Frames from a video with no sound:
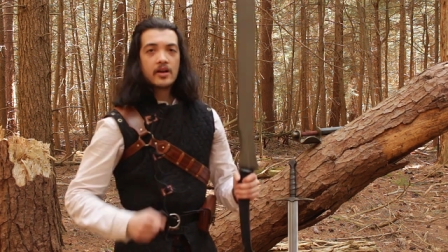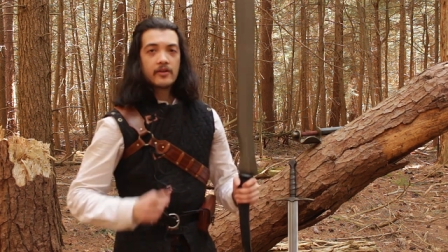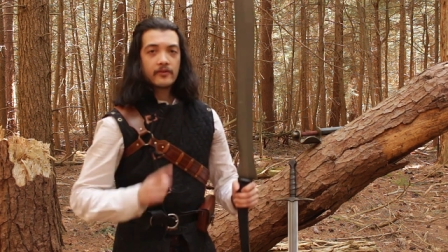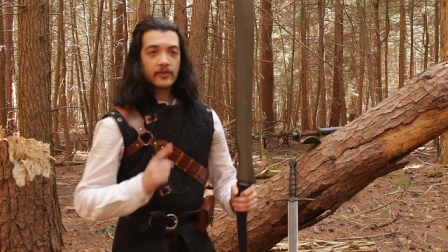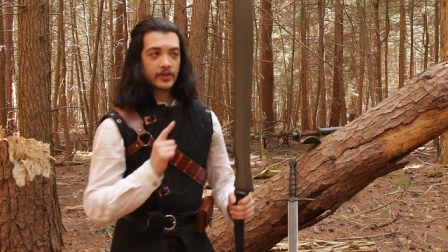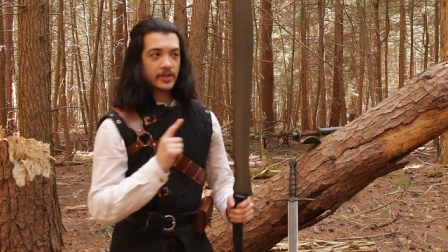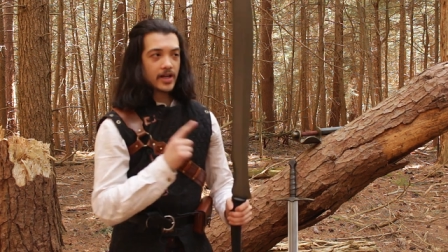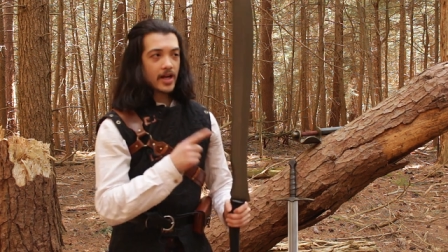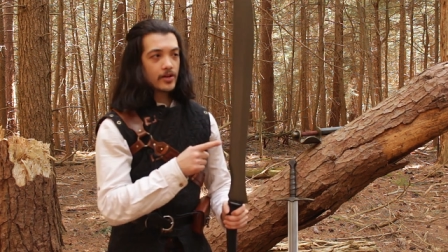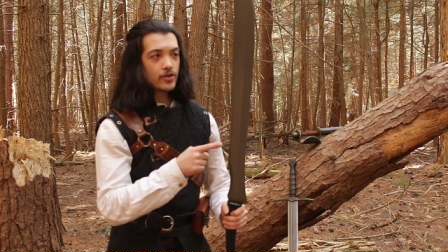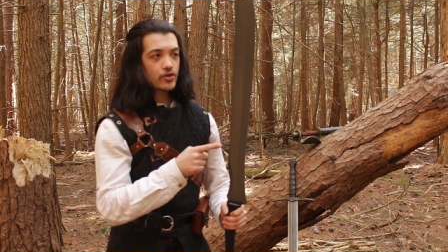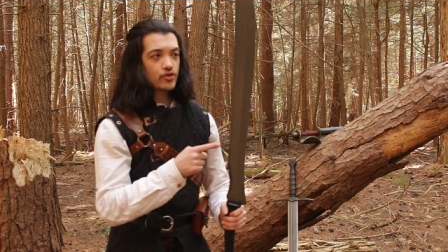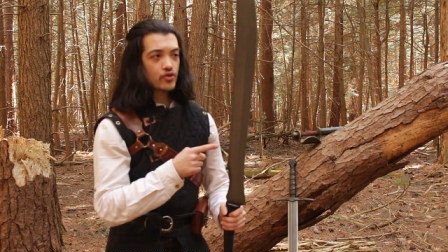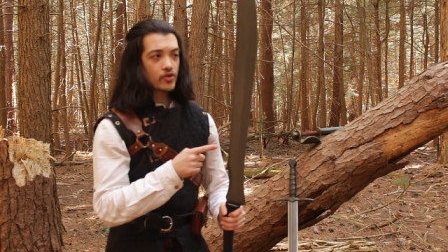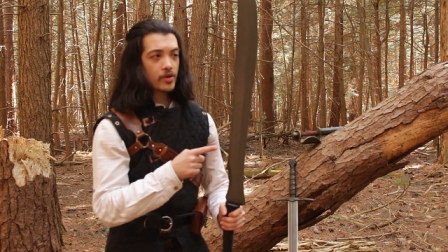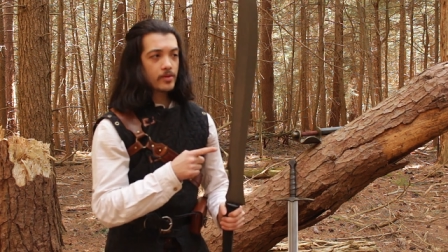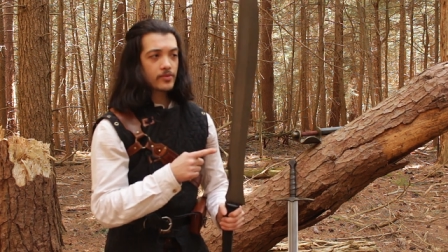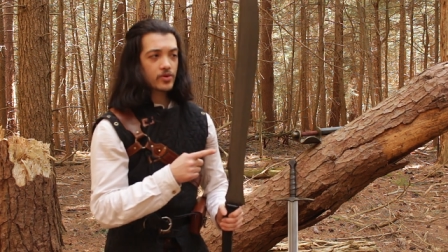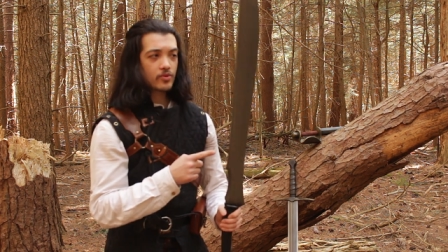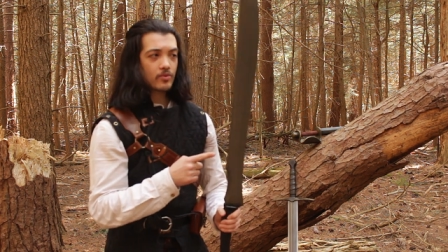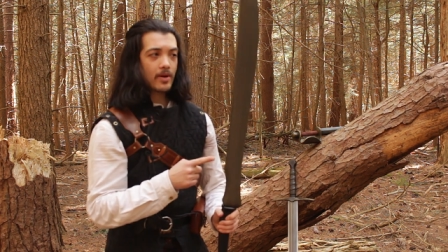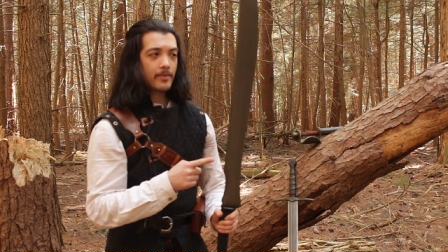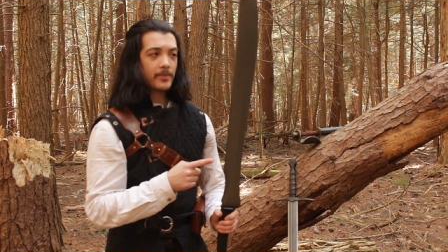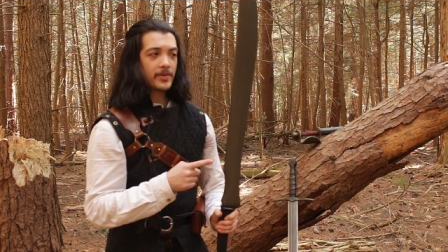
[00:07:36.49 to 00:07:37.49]
Forgotten
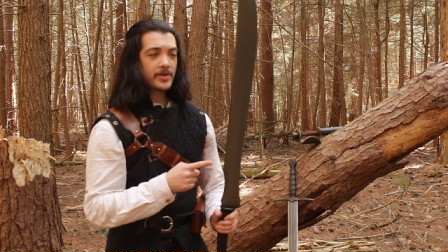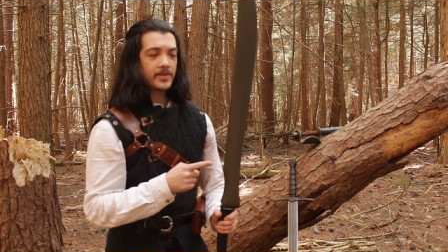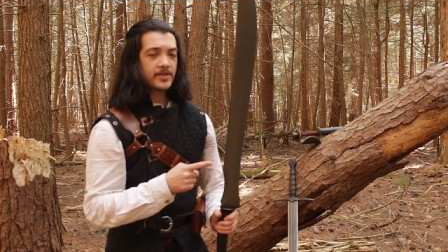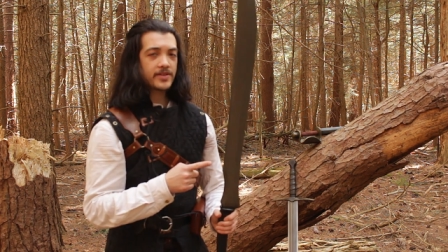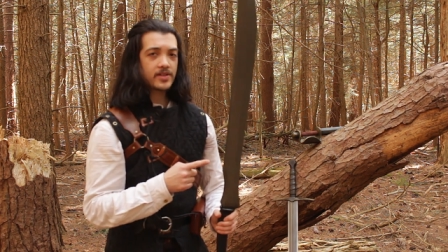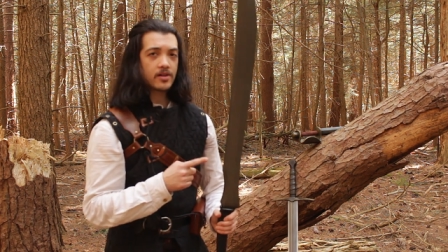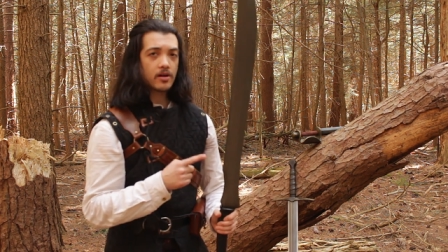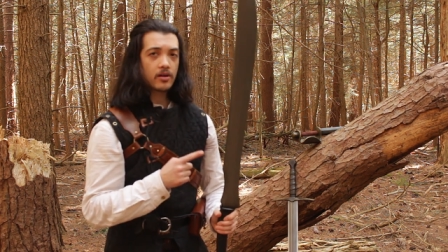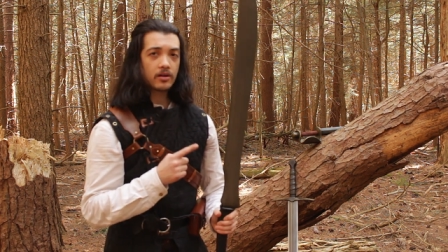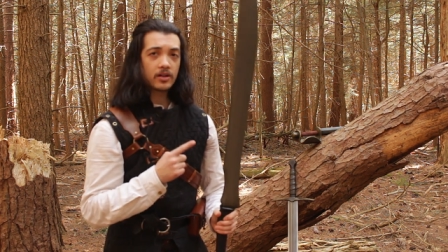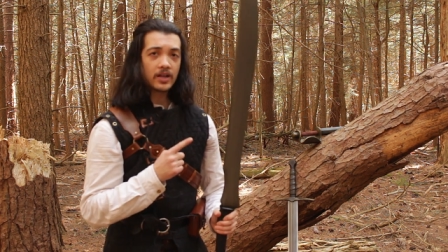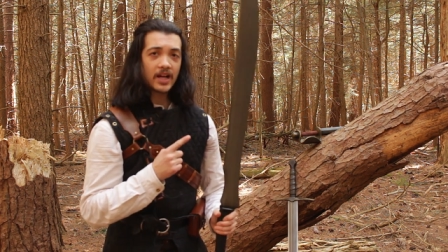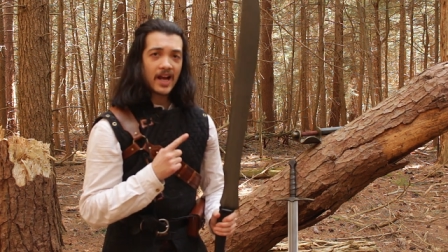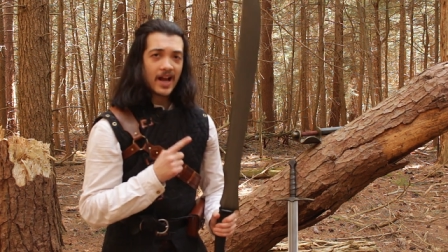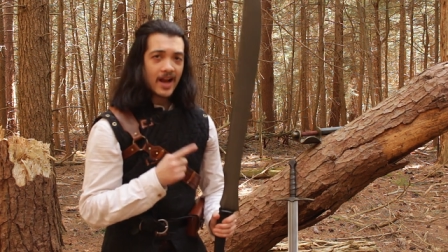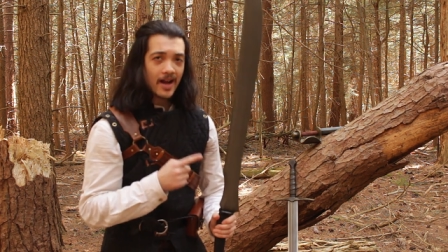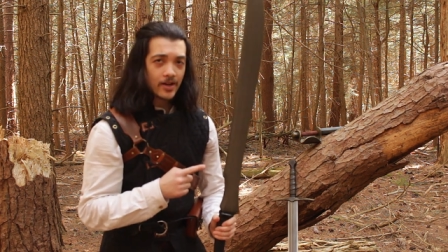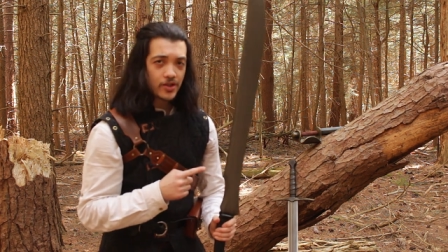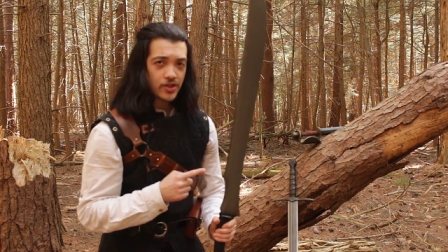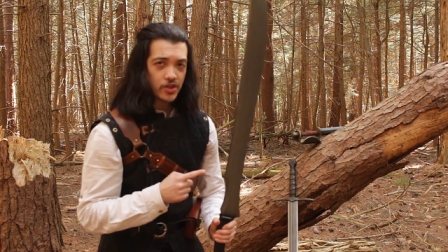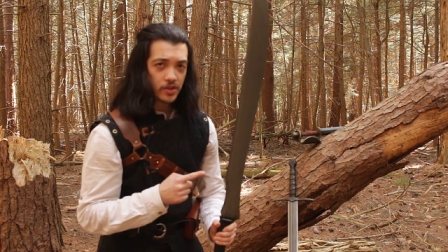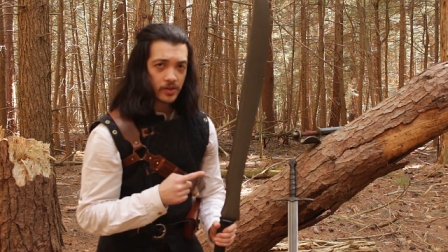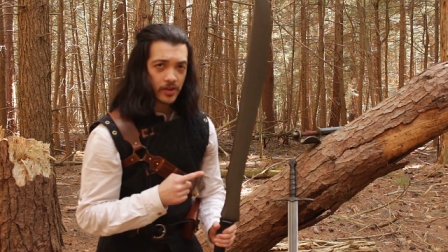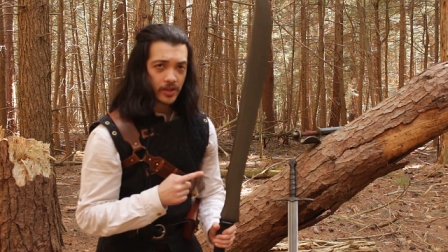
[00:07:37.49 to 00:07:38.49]
Dreams weapons are
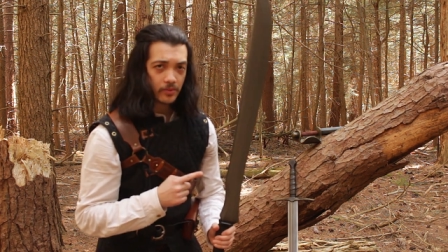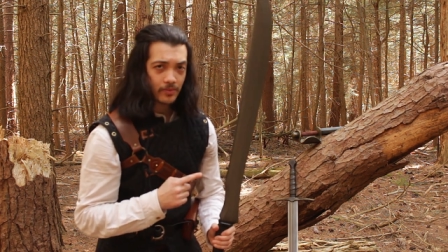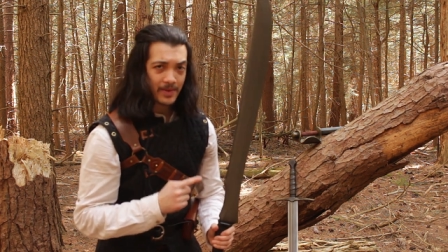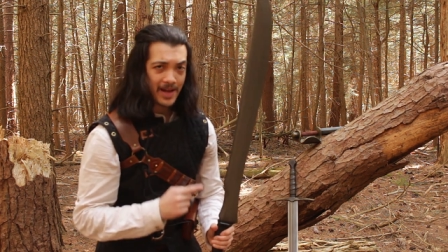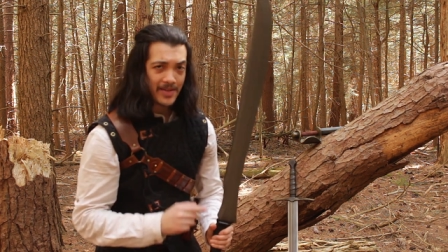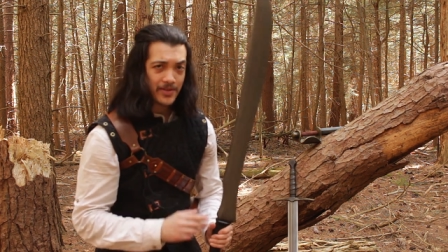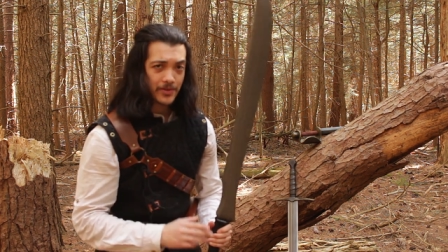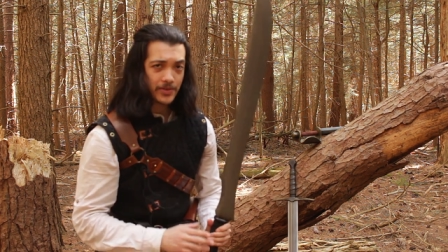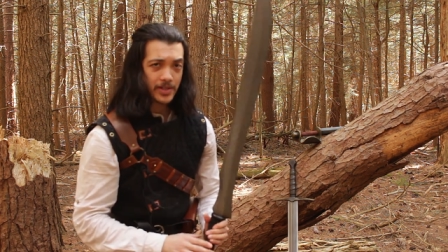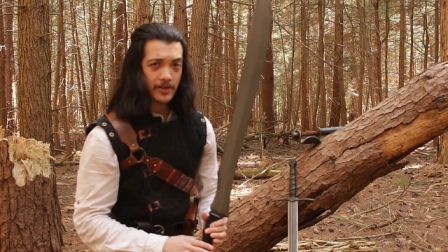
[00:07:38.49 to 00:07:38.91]
actually rather